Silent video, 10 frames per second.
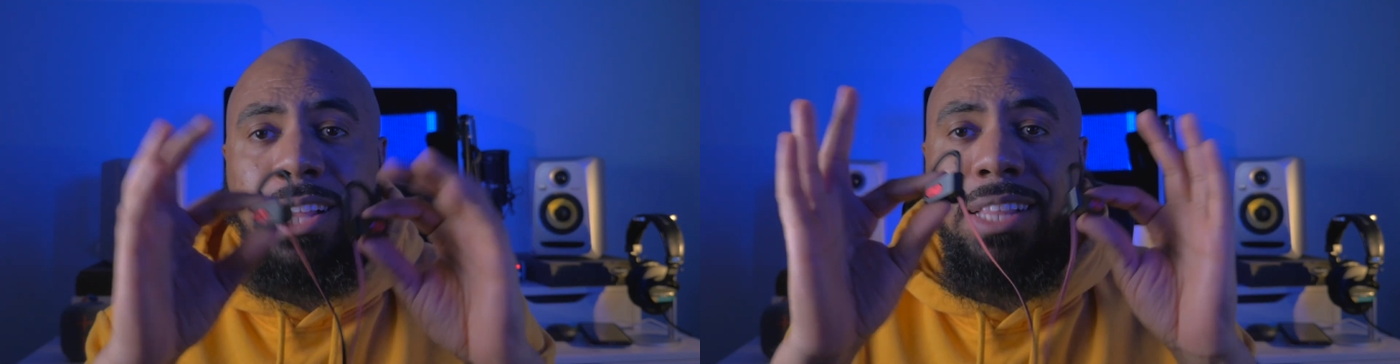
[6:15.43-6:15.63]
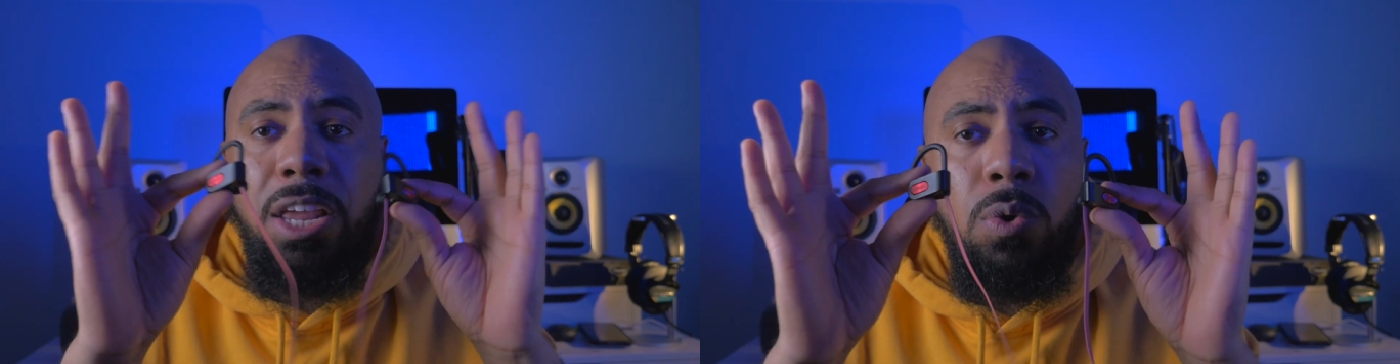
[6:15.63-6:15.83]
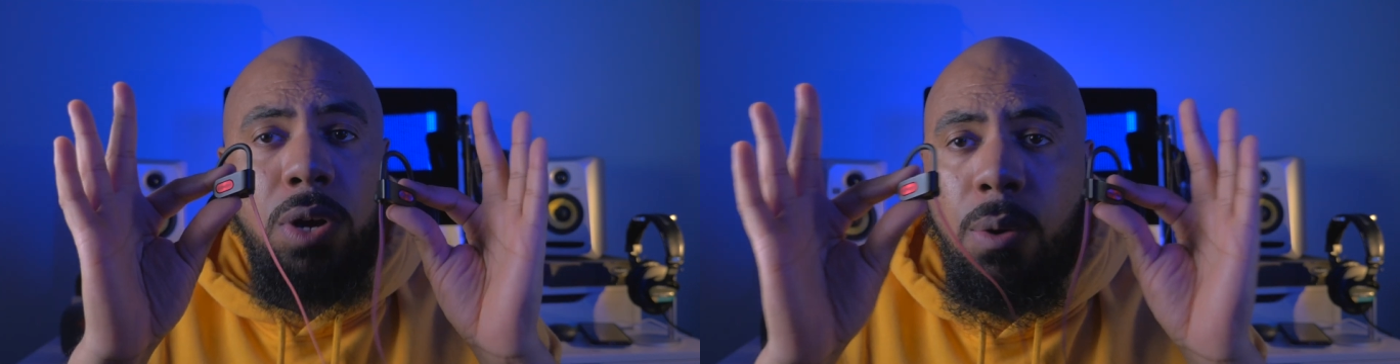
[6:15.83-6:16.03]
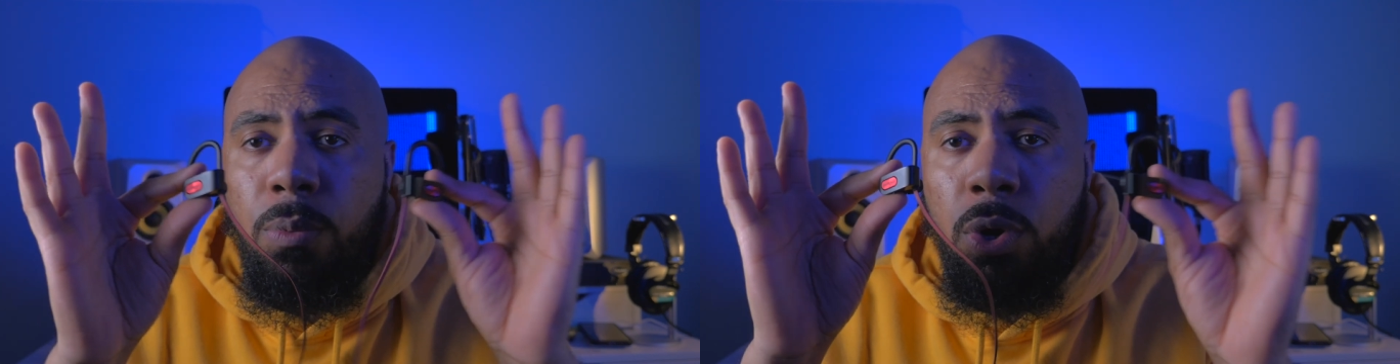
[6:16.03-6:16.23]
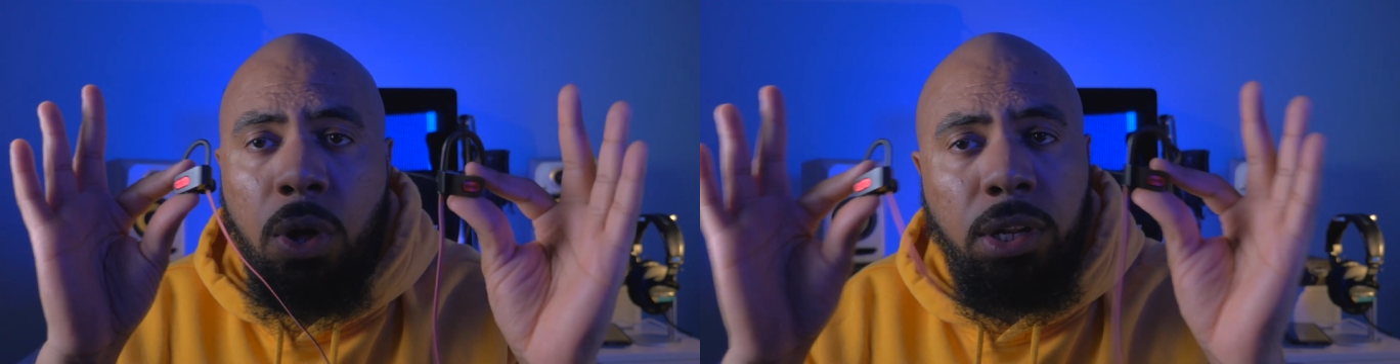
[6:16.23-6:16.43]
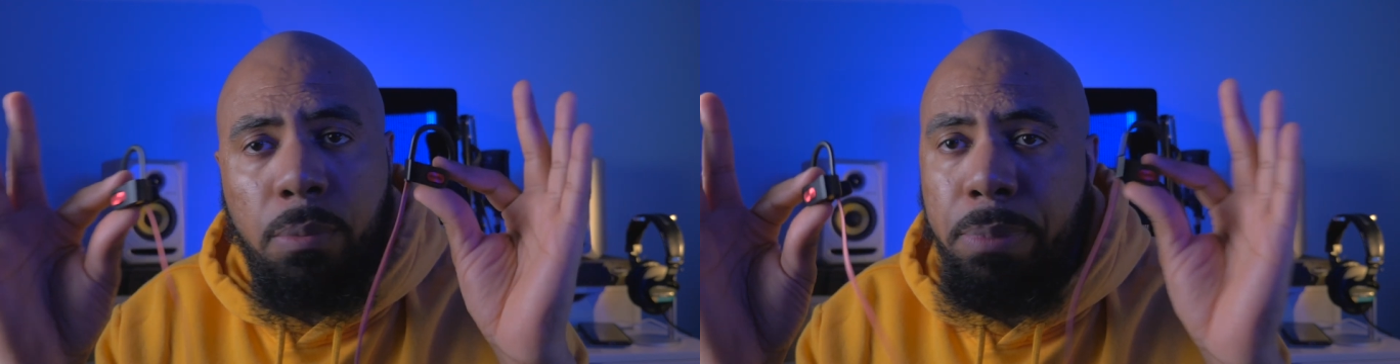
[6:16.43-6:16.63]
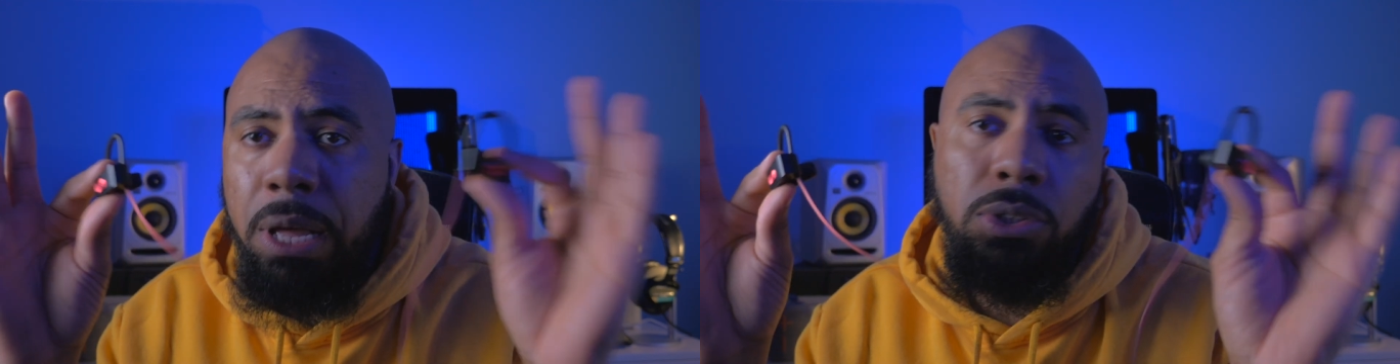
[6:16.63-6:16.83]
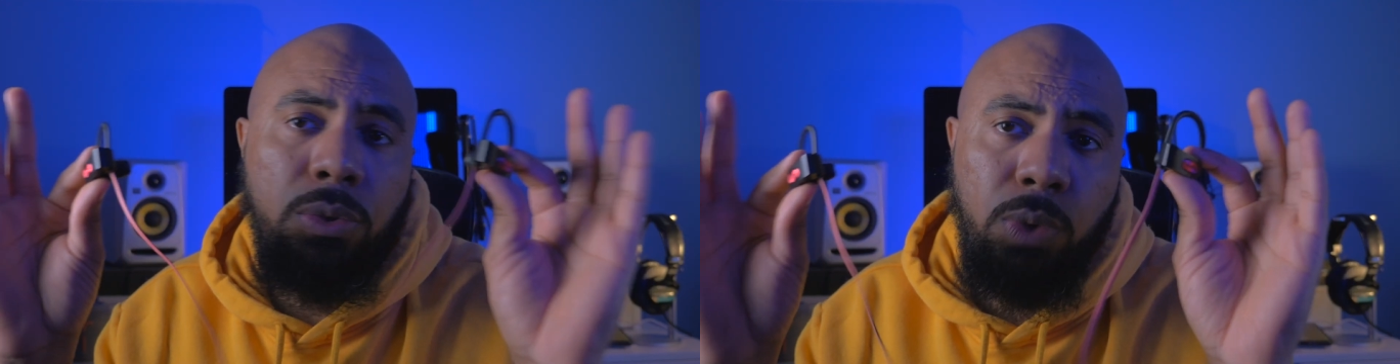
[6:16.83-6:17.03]
They don't come with all of the
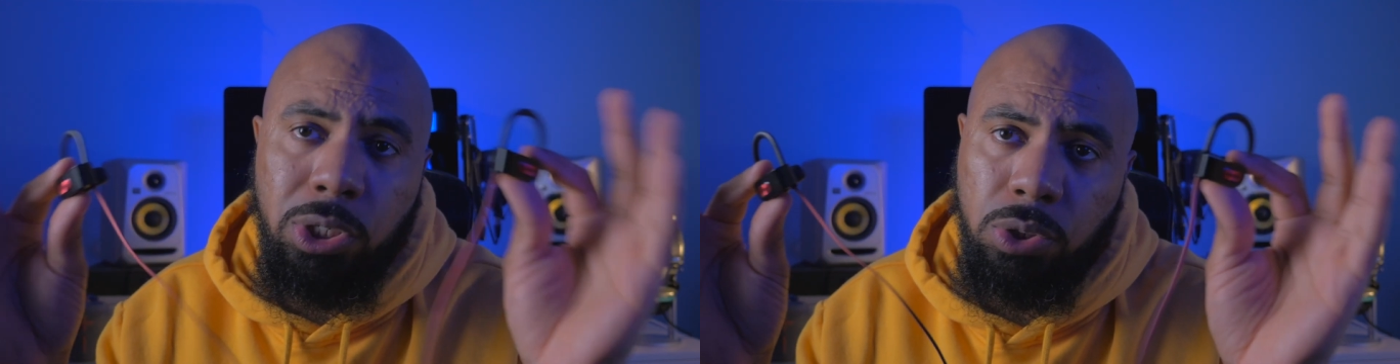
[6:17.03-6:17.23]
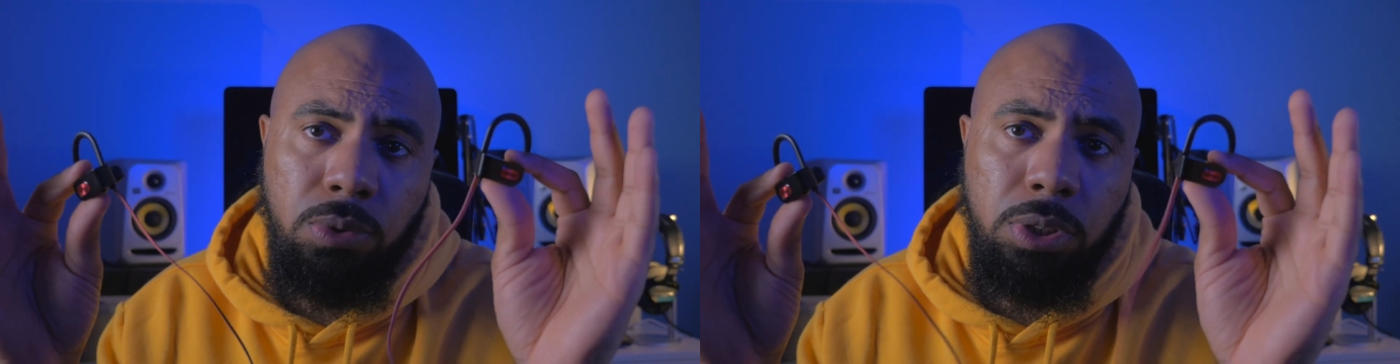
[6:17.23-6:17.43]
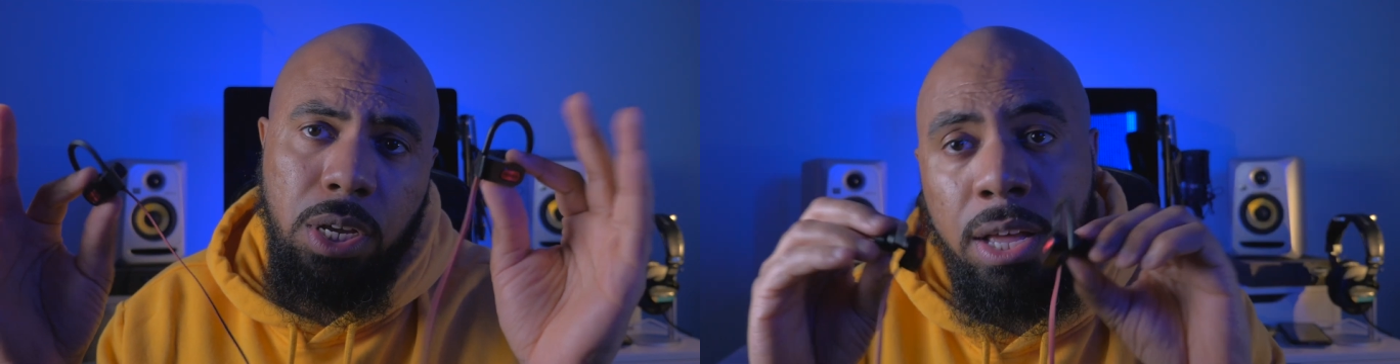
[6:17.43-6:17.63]
bells and whistles.